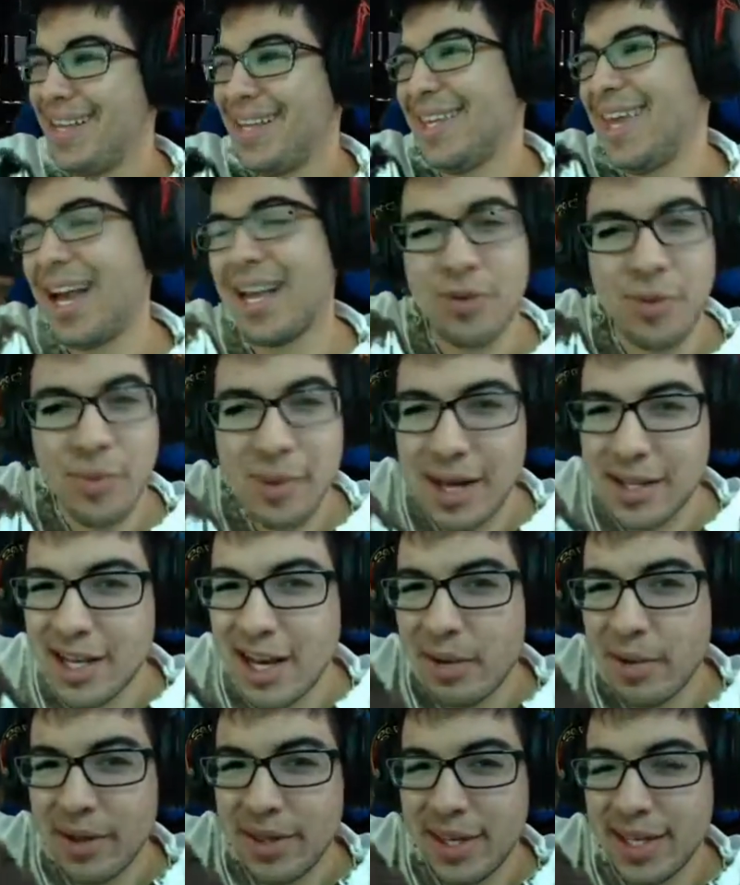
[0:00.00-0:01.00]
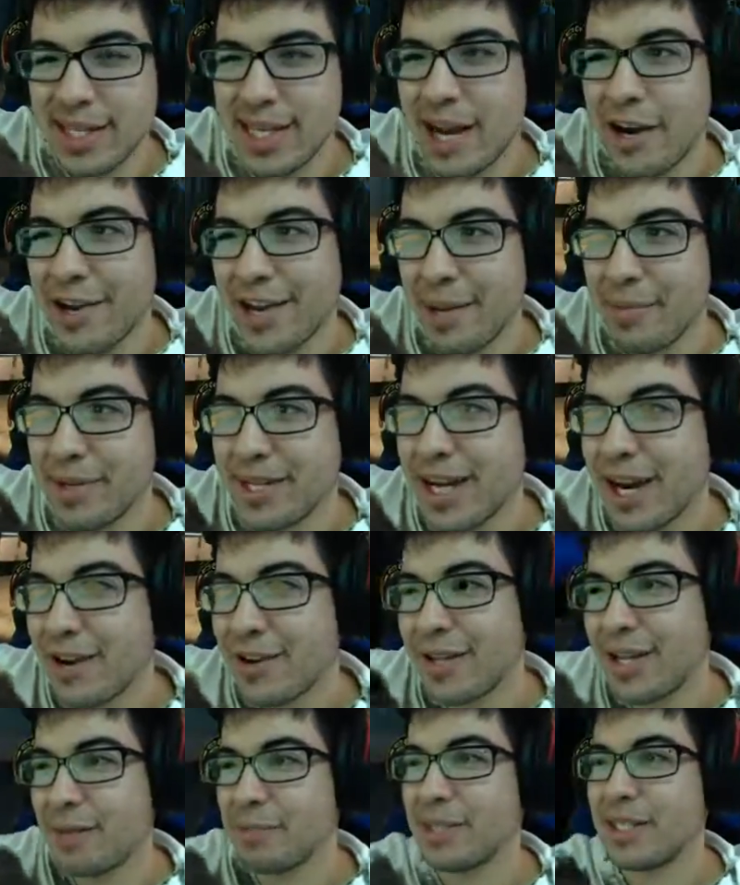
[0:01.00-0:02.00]
Yeah, so I'm not talking about the entire game
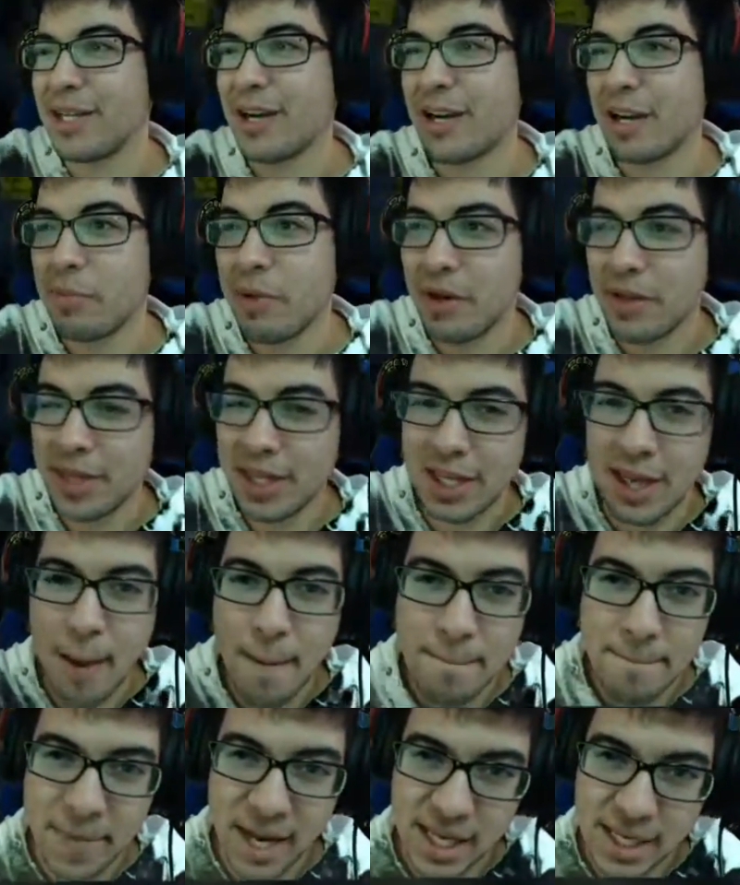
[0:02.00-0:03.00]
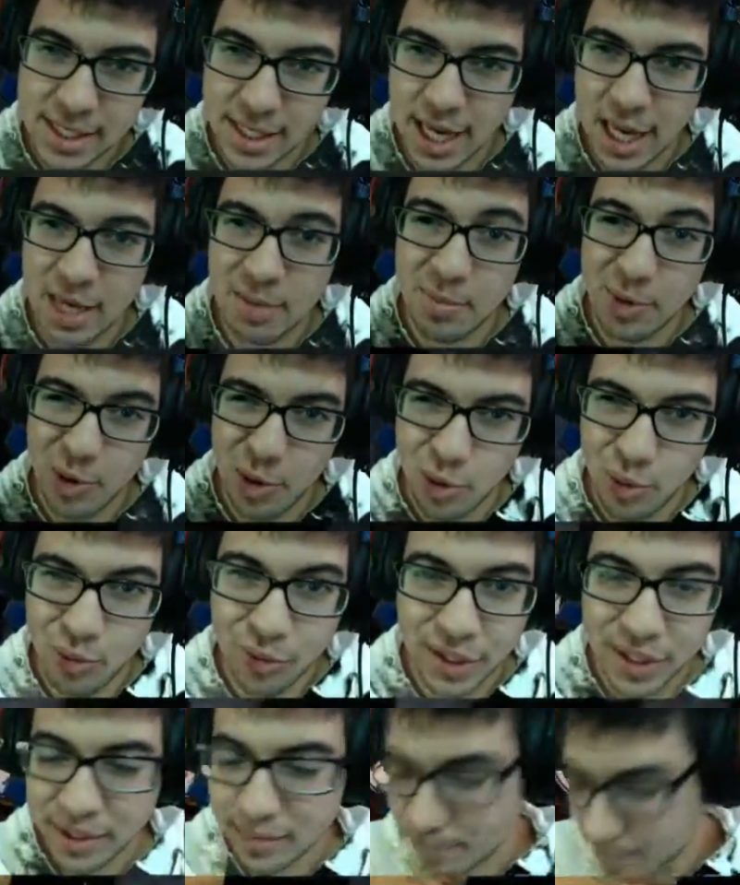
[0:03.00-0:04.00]
entirely, I'm just talking about the base game
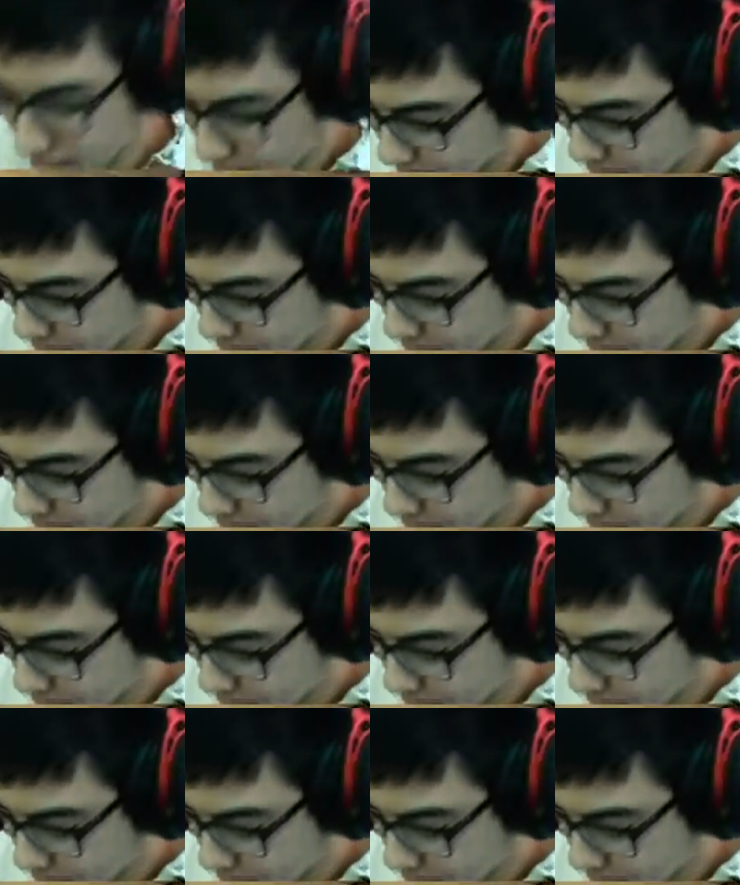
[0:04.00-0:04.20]
only.